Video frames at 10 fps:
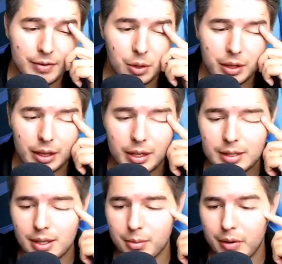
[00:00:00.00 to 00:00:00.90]
the only thing that needs
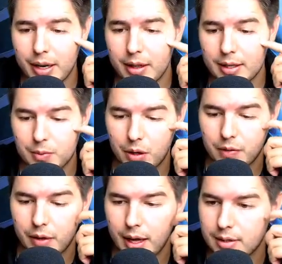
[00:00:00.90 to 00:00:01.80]
double red, and this works for
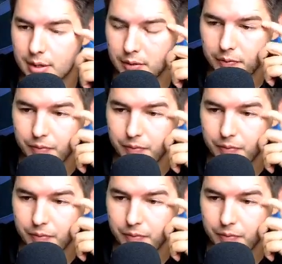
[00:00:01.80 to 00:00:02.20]
that, so.